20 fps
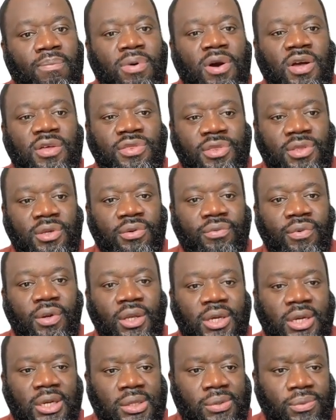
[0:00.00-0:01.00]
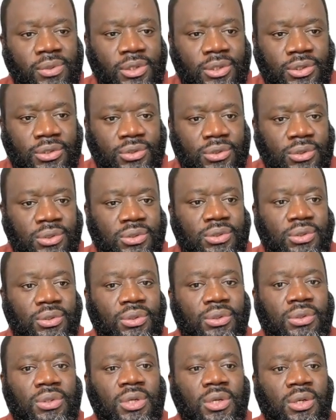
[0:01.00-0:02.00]
path
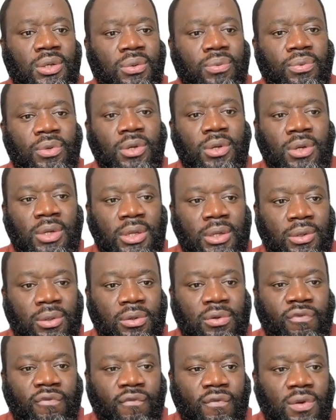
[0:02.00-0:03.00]
recalculation, a lot